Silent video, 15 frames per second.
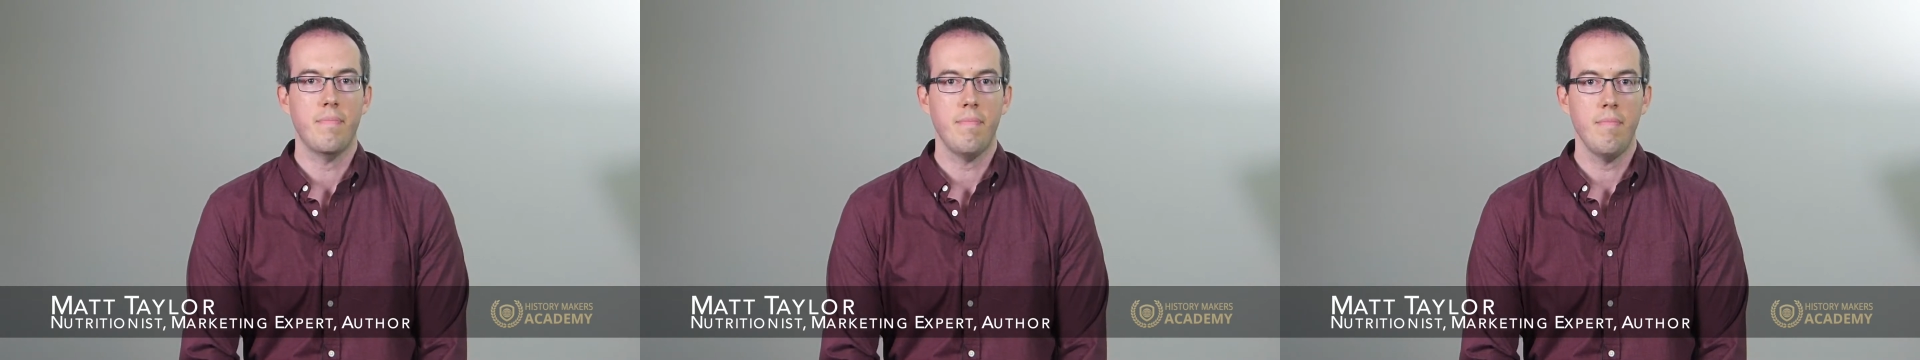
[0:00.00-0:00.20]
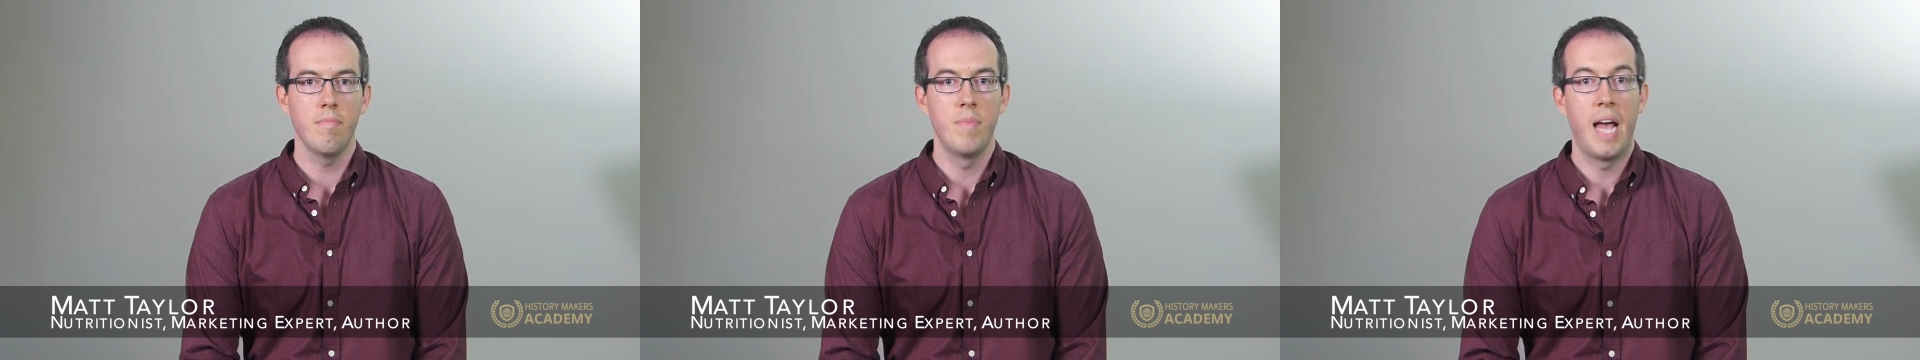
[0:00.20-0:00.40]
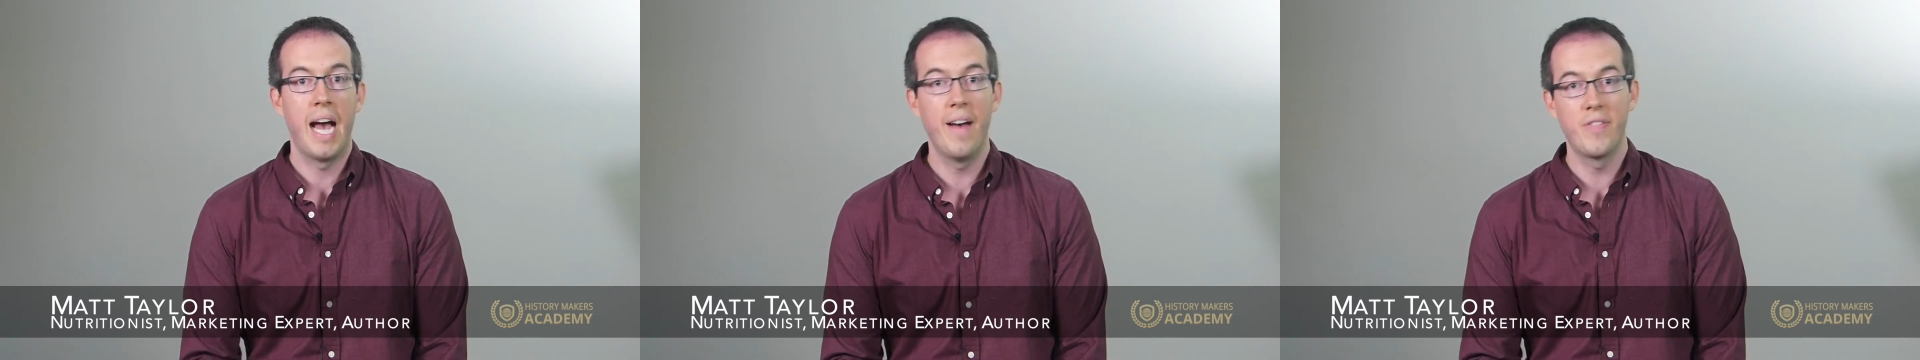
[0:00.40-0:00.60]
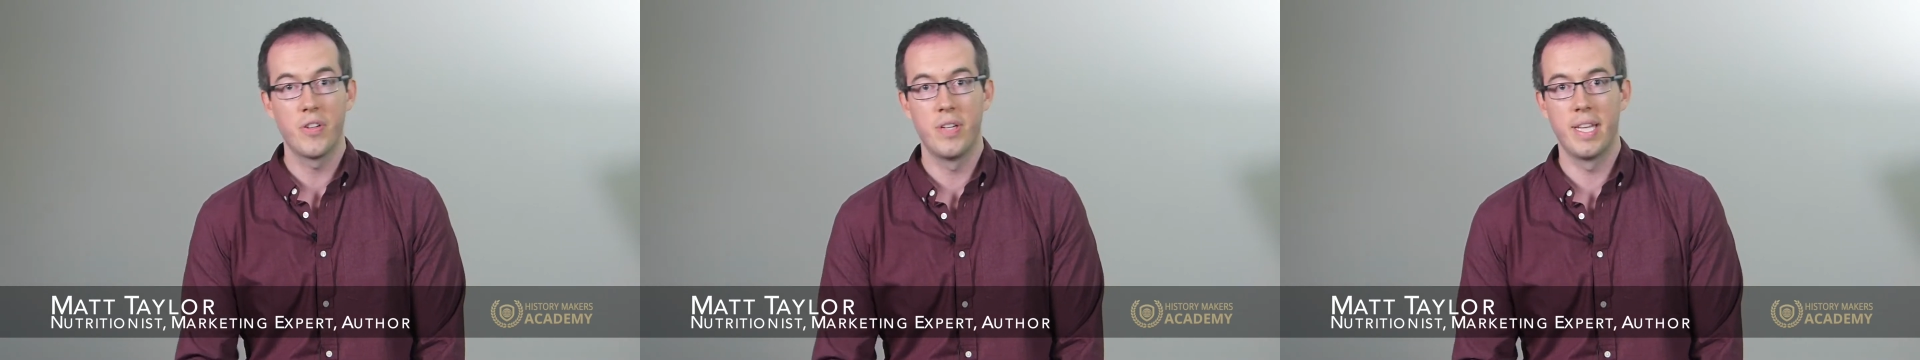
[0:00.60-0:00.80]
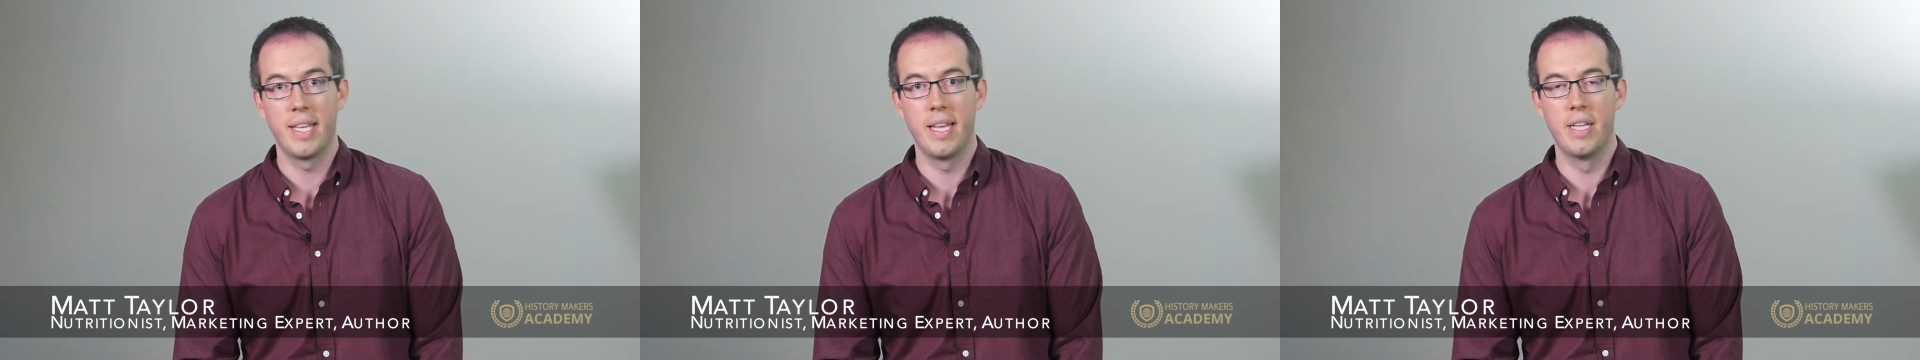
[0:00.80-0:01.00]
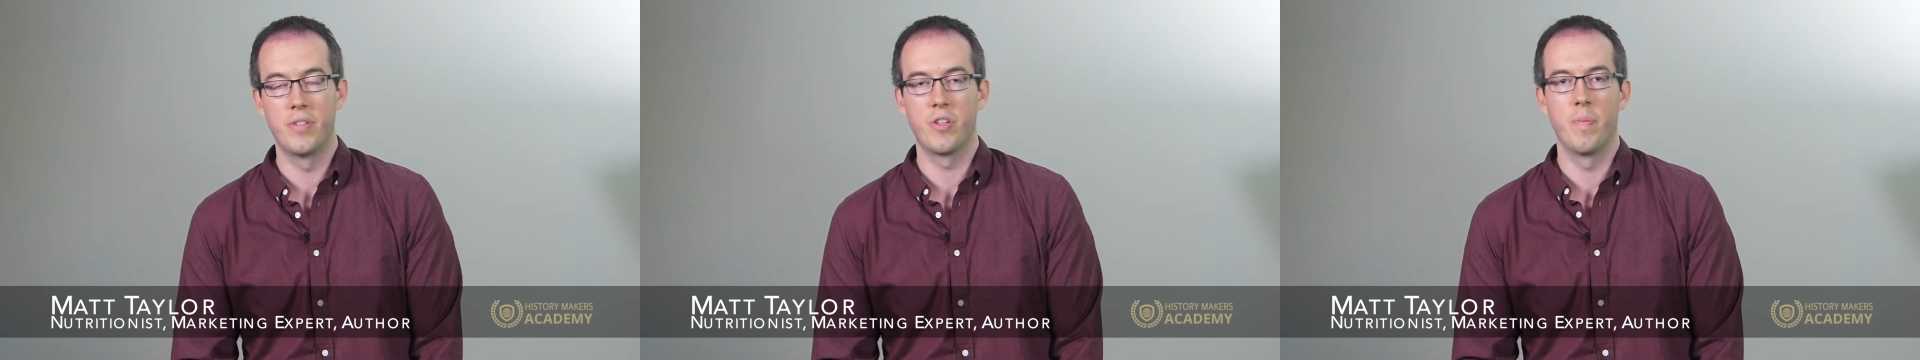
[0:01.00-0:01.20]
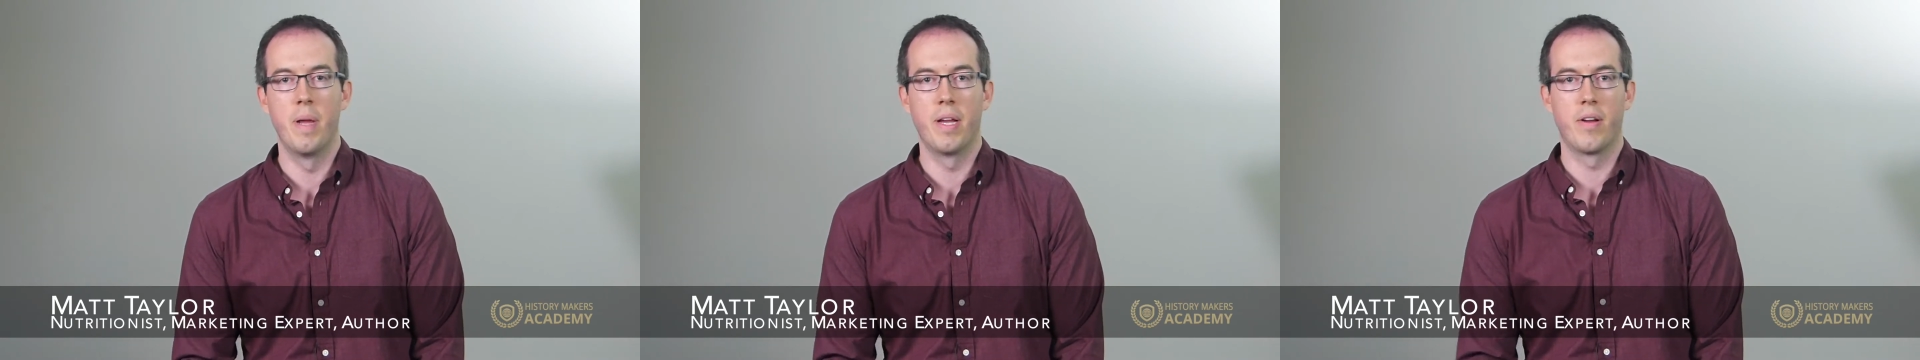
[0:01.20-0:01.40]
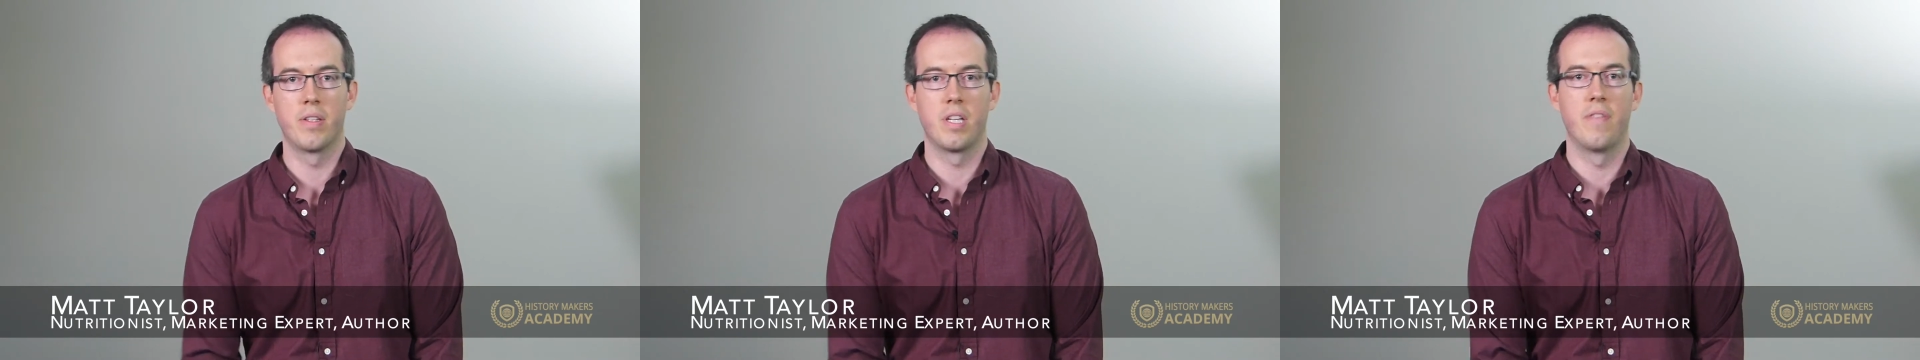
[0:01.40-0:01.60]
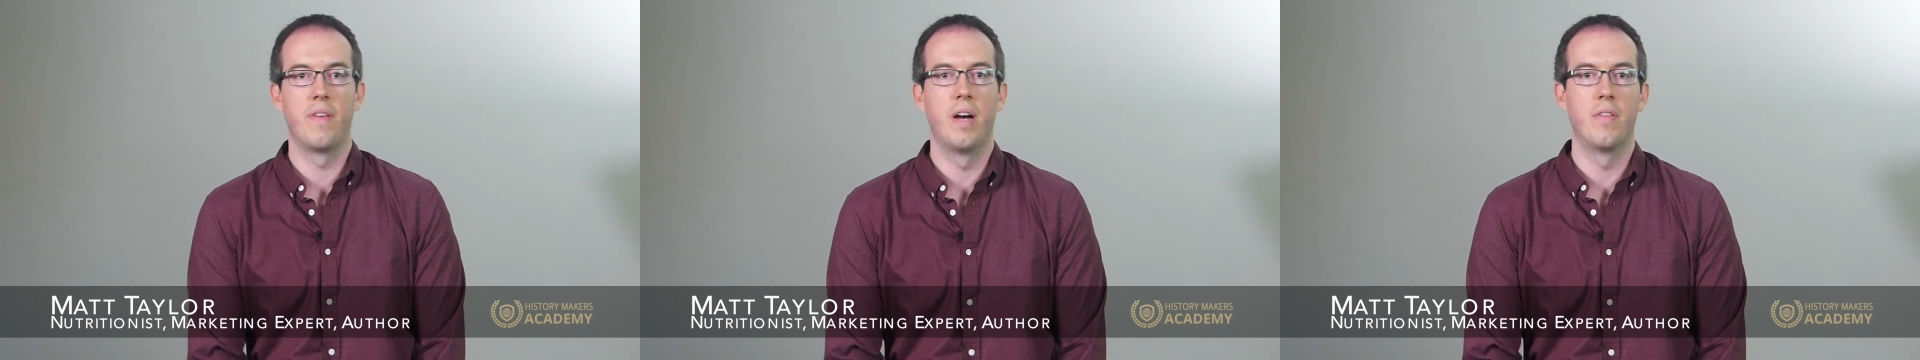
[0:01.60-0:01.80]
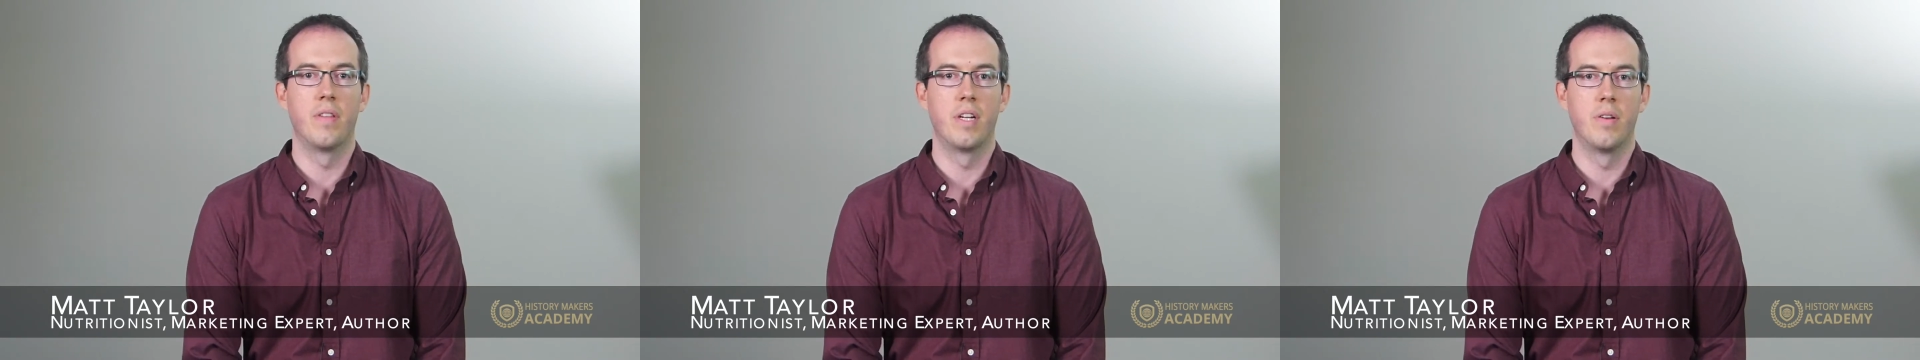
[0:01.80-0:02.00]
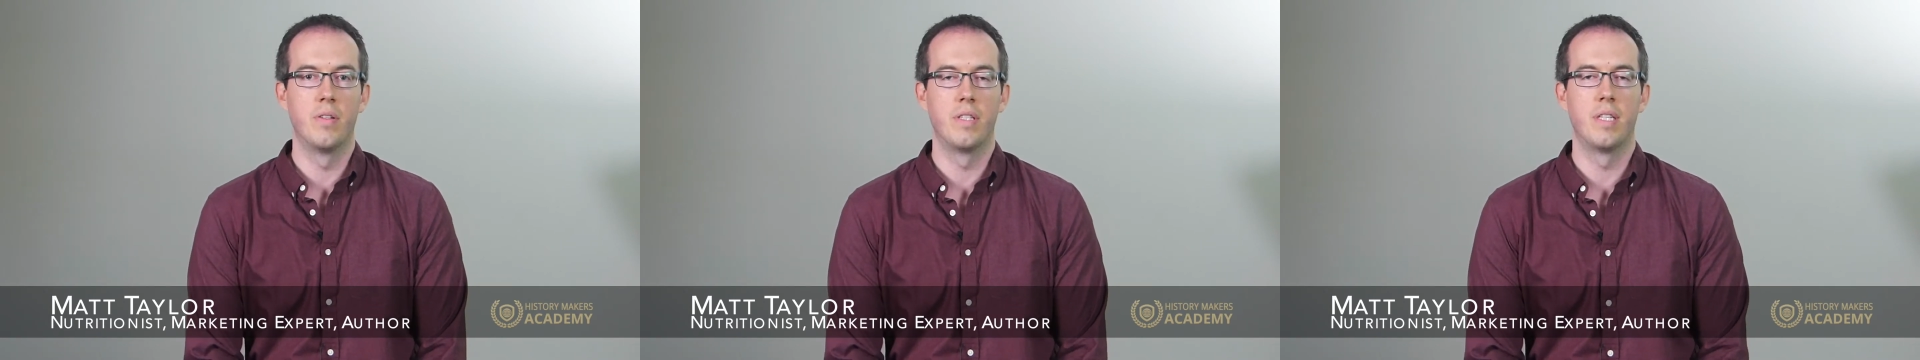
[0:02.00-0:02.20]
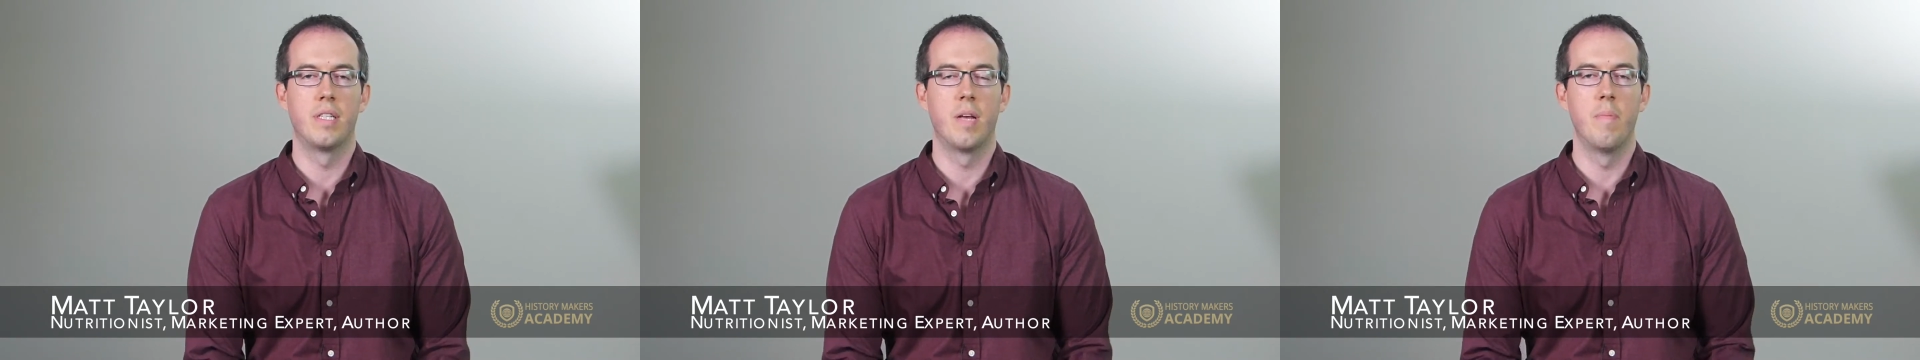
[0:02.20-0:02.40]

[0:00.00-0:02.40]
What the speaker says: after taking History Makers, I found that it was this